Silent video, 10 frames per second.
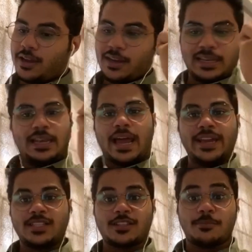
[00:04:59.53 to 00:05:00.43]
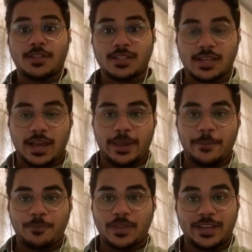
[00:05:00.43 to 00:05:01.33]
It lights up the sky.
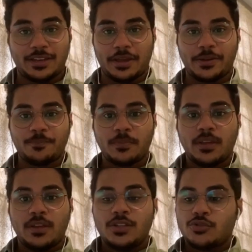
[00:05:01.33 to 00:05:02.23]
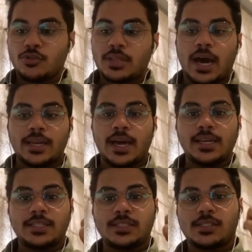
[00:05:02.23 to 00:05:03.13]
at night. So Tara
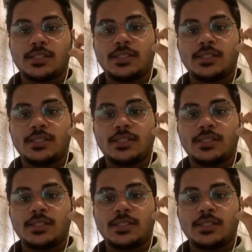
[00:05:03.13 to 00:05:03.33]
is